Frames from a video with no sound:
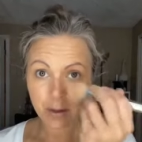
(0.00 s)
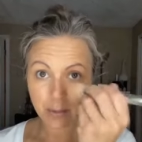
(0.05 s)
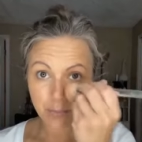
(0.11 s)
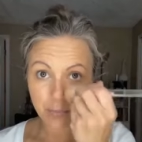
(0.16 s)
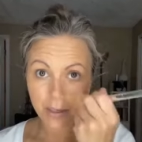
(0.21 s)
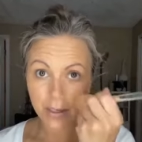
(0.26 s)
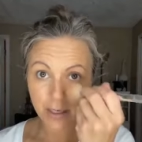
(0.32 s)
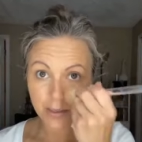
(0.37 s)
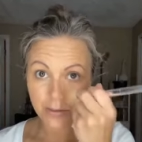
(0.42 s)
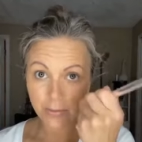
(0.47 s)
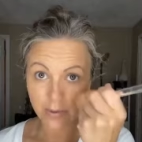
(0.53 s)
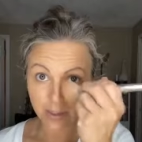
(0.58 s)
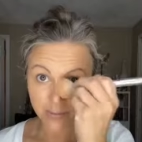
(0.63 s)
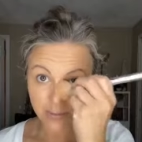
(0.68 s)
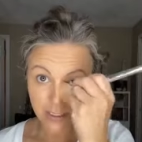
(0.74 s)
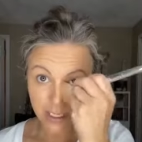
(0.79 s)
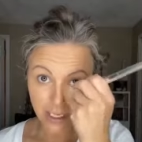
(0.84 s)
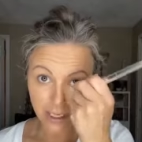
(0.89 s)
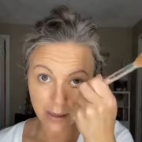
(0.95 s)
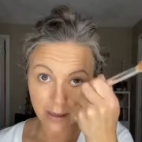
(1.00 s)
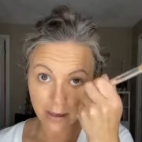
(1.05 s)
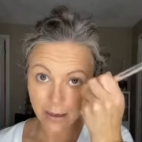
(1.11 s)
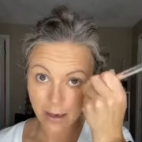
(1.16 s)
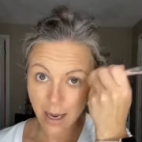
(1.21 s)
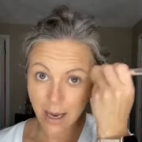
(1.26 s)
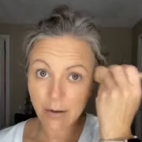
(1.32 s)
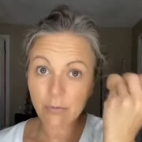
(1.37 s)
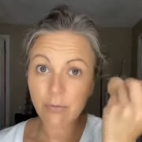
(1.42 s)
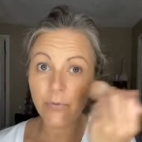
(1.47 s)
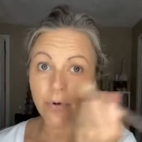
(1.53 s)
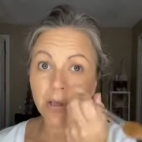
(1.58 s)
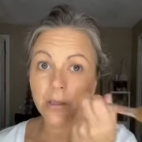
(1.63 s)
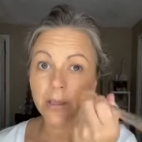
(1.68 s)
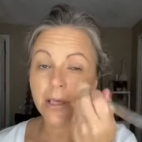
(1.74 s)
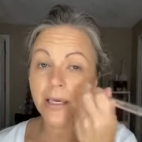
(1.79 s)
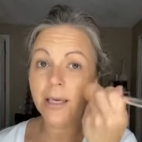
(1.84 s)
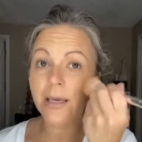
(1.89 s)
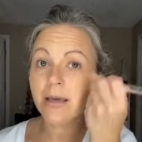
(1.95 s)
Because when I'm tan, I
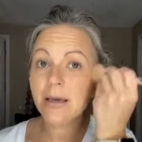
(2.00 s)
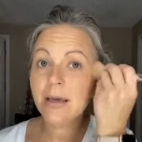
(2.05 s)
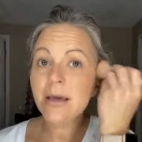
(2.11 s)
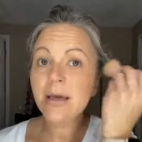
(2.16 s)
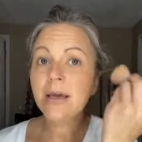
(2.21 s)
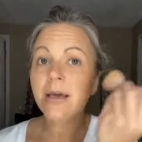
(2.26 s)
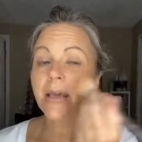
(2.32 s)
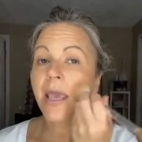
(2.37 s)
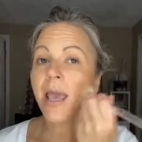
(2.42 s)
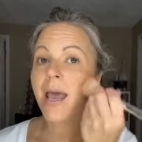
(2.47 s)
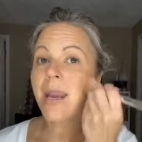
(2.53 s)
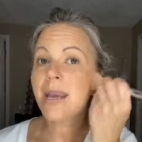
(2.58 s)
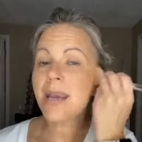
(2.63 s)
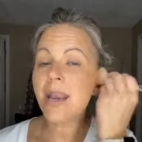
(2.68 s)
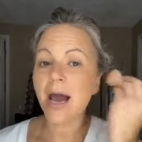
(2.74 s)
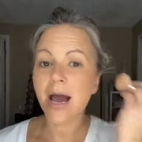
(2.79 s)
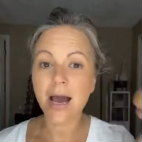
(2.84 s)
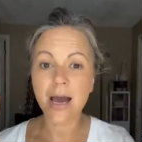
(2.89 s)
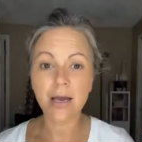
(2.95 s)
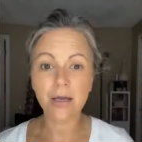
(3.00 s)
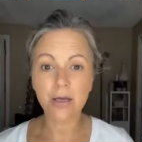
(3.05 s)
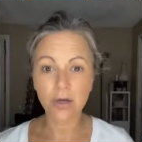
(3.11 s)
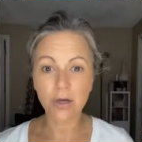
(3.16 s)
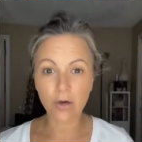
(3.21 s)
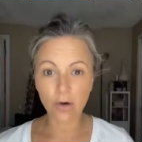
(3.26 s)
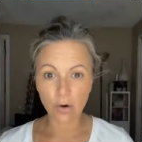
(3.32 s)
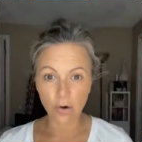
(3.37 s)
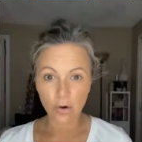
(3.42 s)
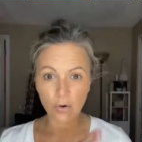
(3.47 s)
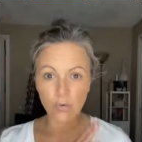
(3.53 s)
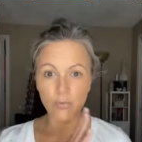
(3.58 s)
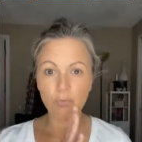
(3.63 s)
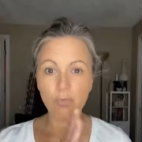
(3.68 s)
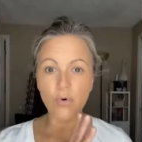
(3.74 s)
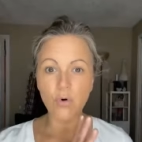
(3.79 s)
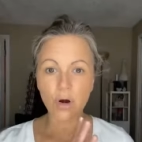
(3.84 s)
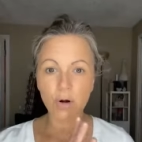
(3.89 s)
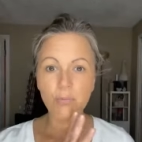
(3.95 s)
really cannot go
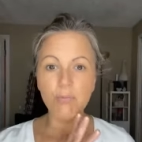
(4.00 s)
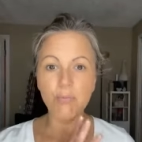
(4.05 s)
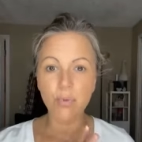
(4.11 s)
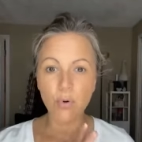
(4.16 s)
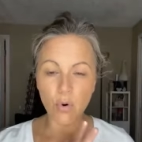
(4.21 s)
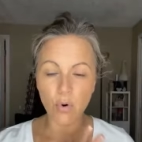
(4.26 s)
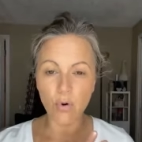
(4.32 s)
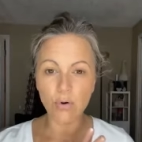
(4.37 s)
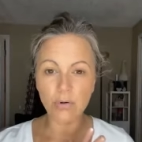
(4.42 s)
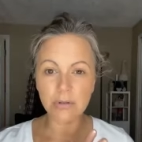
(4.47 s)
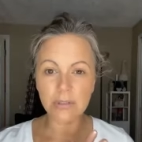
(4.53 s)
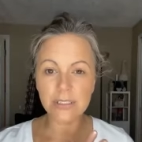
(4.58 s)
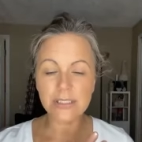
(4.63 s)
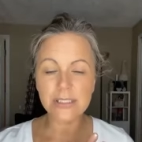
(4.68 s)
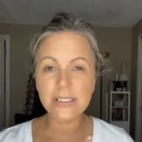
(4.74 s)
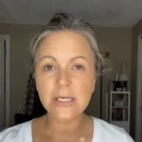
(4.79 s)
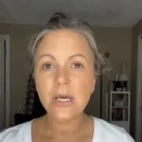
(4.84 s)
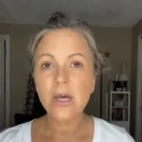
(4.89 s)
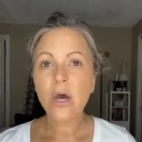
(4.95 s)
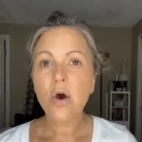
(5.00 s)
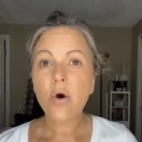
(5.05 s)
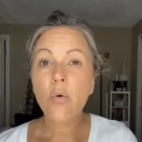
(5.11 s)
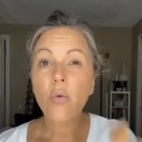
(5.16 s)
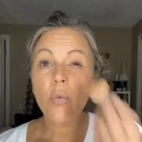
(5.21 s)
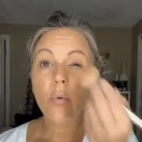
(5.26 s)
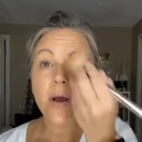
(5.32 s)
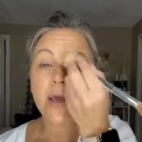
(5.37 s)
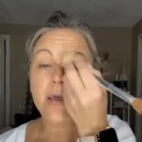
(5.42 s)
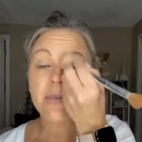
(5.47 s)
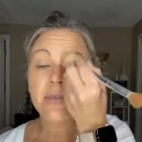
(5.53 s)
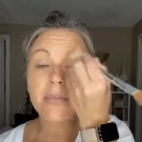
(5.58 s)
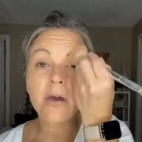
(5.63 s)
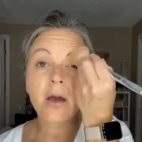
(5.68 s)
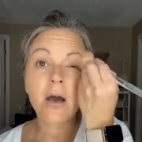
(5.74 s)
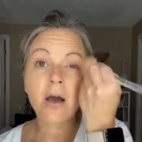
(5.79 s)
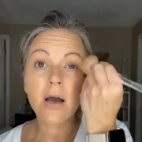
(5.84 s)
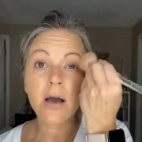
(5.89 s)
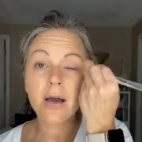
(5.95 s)
more bold with
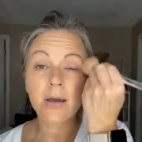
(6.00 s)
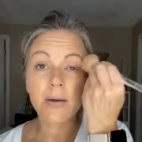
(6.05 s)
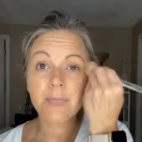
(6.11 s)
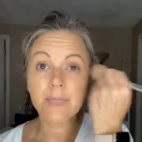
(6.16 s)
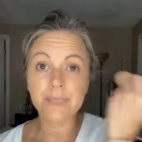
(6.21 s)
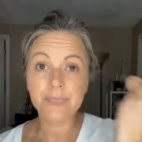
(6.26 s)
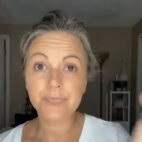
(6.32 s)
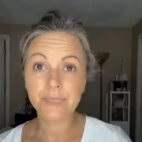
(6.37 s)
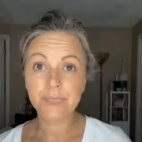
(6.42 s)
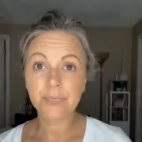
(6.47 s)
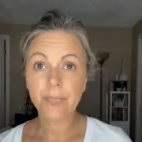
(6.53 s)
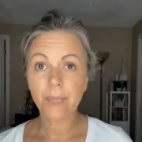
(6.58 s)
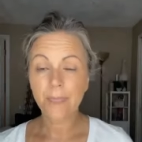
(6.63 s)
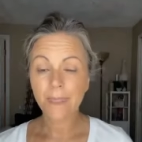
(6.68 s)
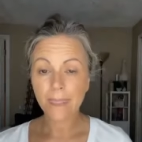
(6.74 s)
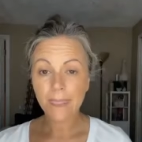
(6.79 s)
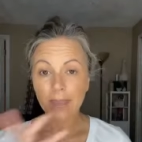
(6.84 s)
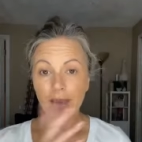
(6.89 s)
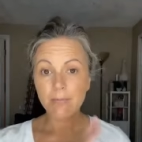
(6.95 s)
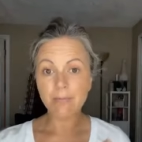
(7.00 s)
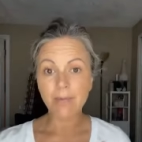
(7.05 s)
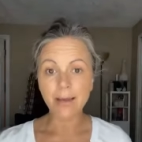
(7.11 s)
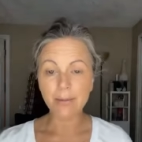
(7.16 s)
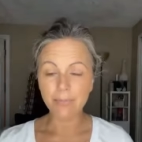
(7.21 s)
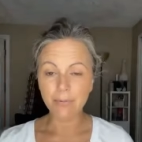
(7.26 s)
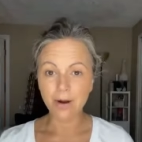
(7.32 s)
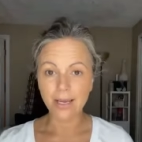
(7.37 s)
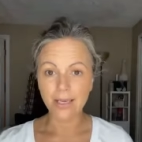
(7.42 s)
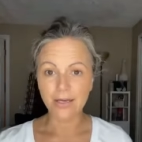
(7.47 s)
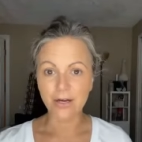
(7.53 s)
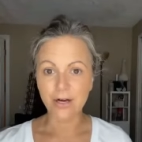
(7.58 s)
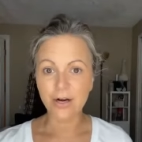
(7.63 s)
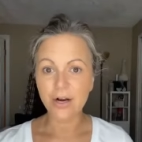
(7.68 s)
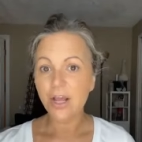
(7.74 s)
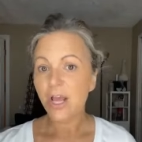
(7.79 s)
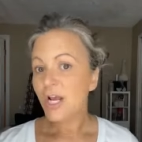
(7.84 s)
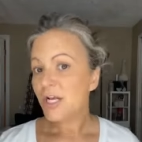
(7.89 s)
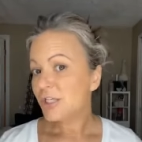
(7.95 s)
my
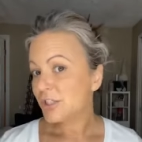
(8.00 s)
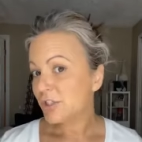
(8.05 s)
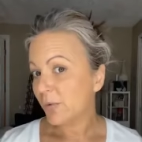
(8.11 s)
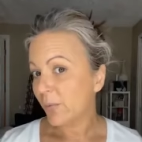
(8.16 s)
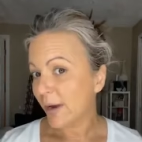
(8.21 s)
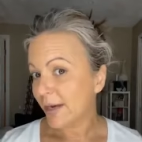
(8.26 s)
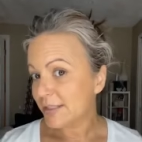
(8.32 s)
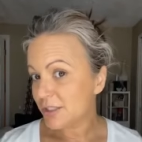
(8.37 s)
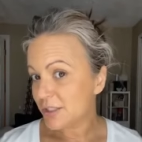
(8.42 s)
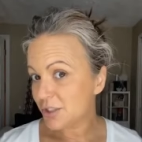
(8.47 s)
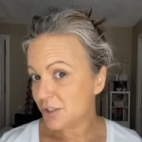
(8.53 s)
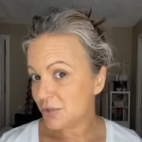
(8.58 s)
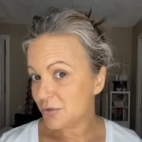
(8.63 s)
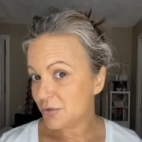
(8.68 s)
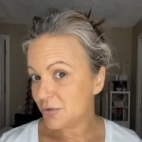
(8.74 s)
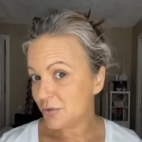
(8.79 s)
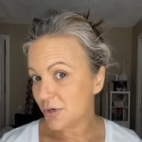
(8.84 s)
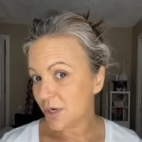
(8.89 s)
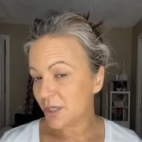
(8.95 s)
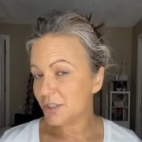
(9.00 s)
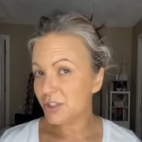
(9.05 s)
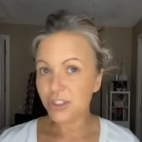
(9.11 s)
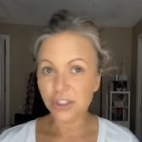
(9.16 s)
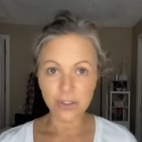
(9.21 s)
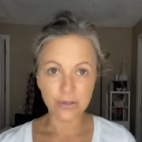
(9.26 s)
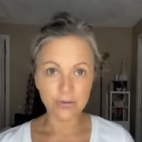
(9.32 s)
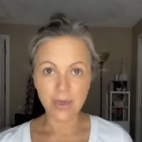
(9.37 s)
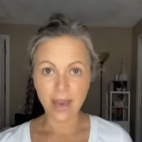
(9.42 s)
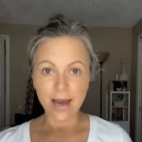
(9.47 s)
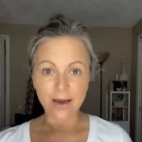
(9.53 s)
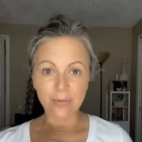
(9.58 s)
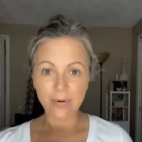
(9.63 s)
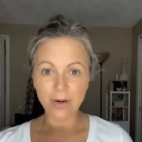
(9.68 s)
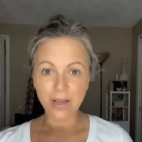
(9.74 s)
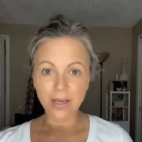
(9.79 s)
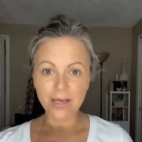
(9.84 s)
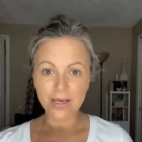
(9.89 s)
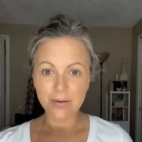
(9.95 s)
brightener. So I do that
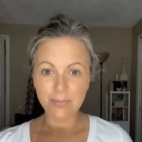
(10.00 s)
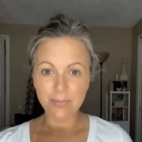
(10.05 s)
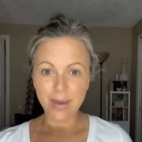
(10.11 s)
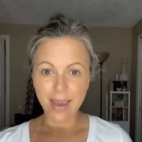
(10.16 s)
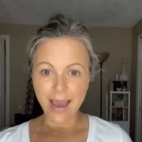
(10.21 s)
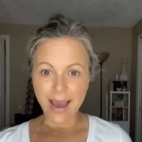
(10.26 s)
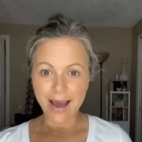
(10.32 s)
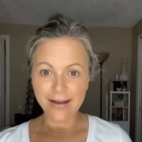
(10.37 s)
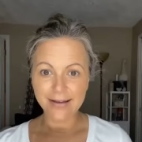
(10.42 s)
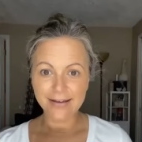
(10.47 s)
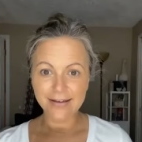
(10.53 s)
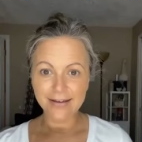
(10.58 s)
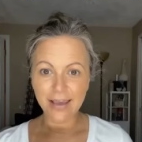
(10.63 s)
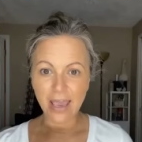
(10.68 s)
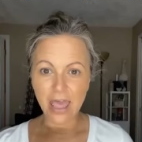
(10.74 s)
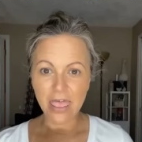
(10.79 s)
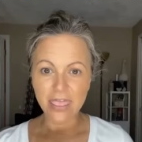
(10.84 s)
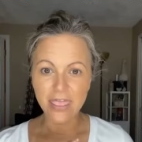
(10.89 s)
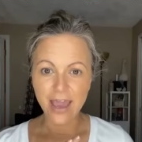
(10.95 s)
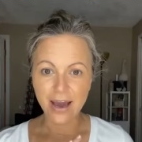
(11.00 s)
when I come back. And